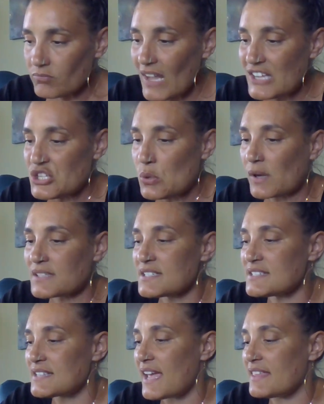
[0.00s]
I do want to
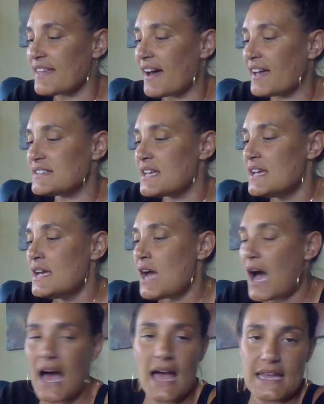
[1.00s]
say that
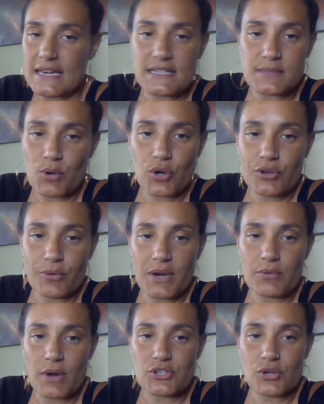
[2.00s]
uh, it is Mercury
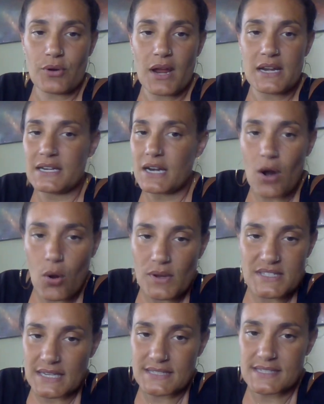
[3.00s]
in retrograde, and it
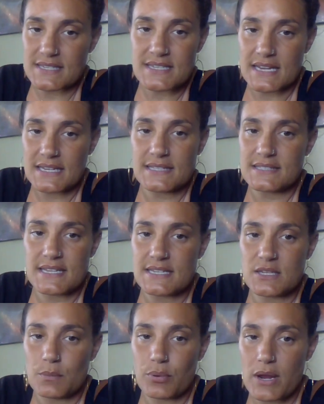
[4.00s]
always has a tendency
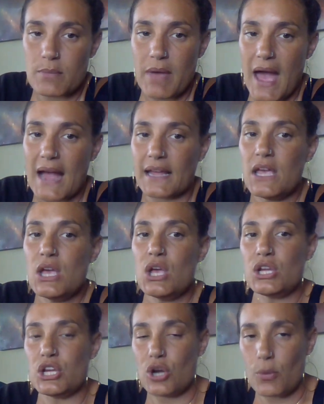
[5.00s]
to bring back,
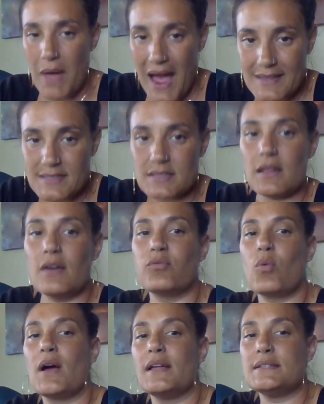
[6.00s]
you know, past loved
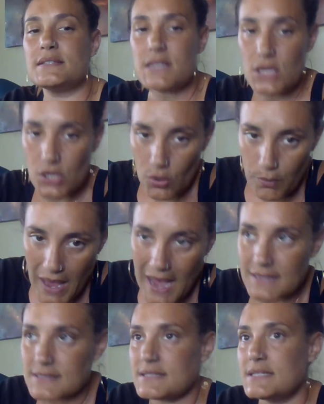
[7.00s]
ones, you know,
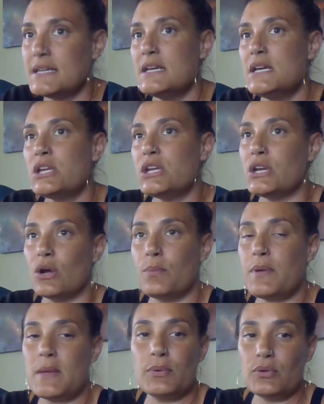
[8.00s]
past, you know,
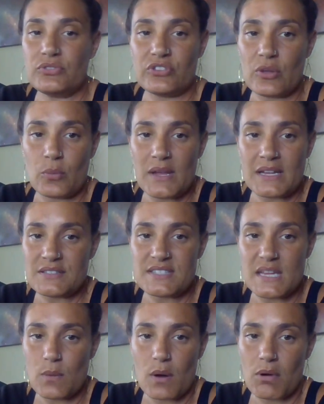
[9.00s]
people, so that we can
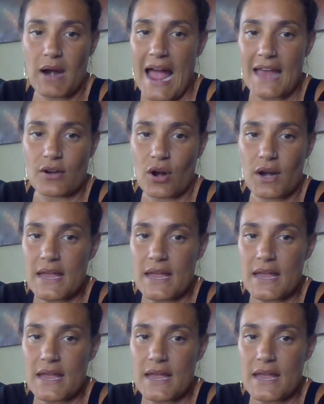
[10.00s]
see where we're at in our